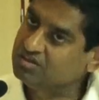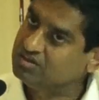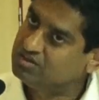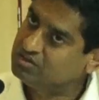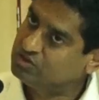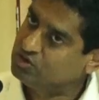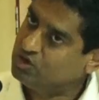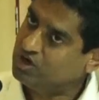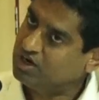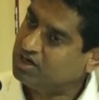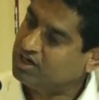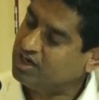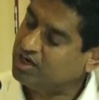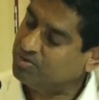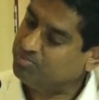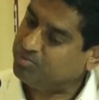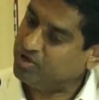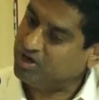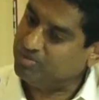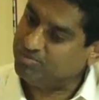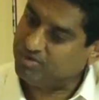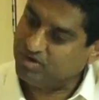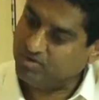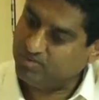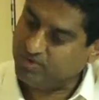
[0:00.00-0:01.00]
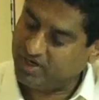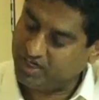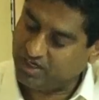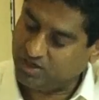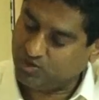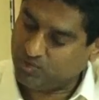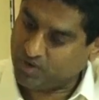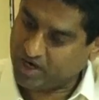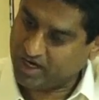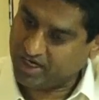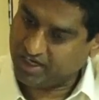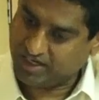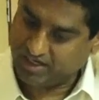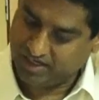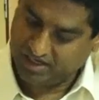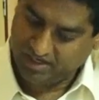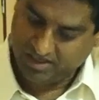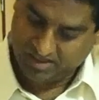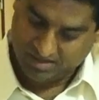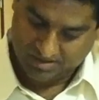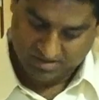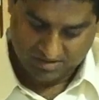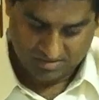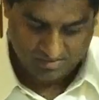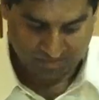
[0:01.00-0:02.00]
So Arnold Palmer went
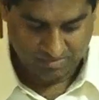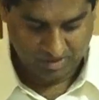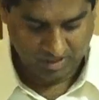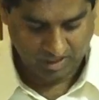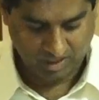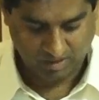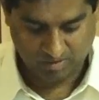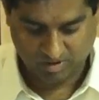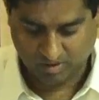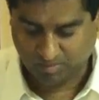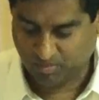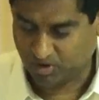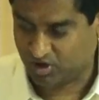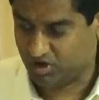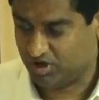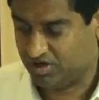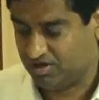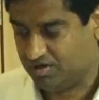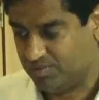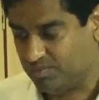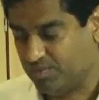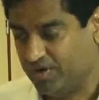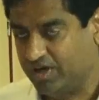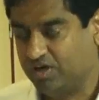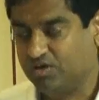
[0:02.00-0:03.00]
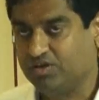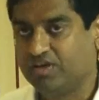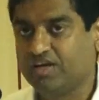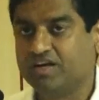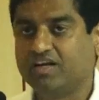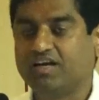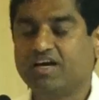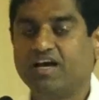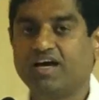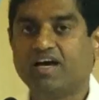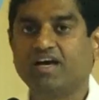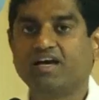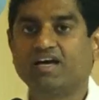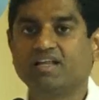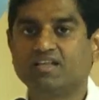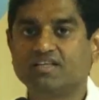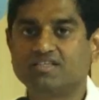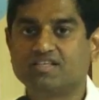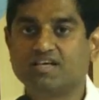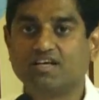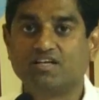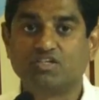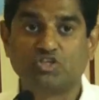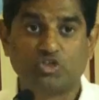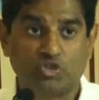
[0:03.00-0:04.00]
quietly, picked up the ball, went to that guy and
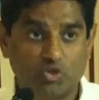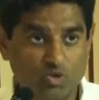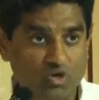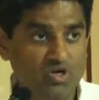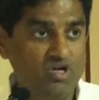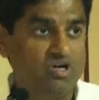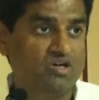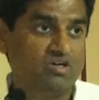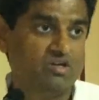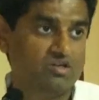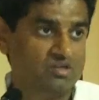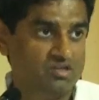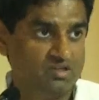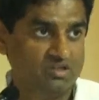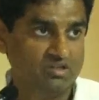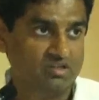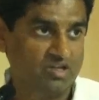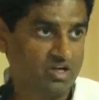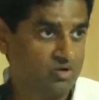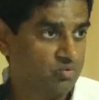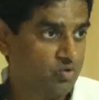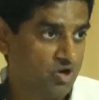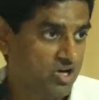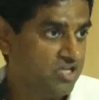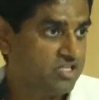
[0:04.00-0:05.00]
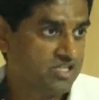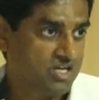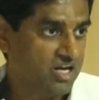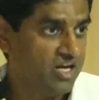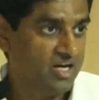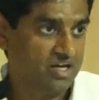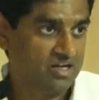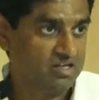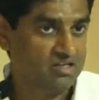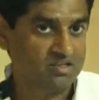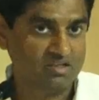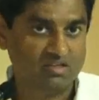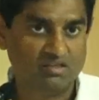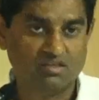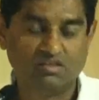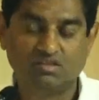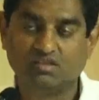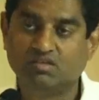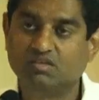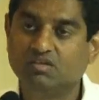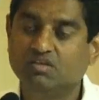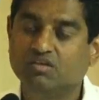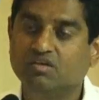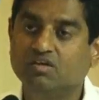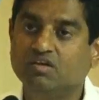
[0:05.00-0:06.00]
said, sure, that was luck.
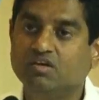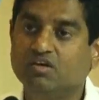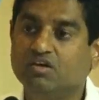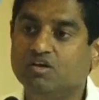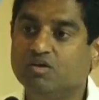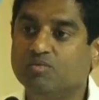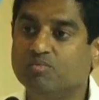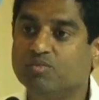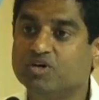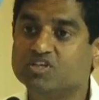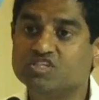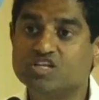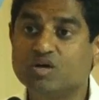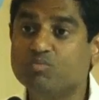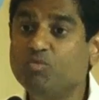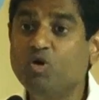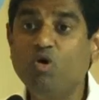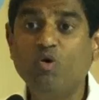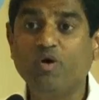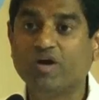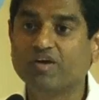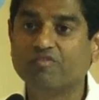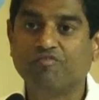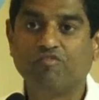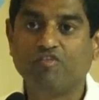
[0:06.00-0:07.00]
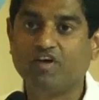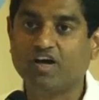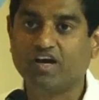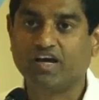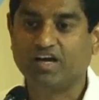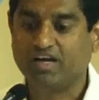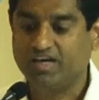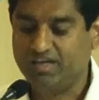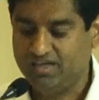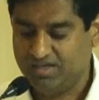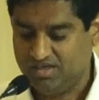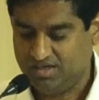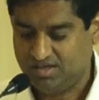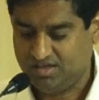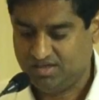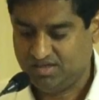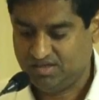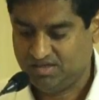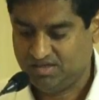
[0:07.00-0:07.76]
But somehow I find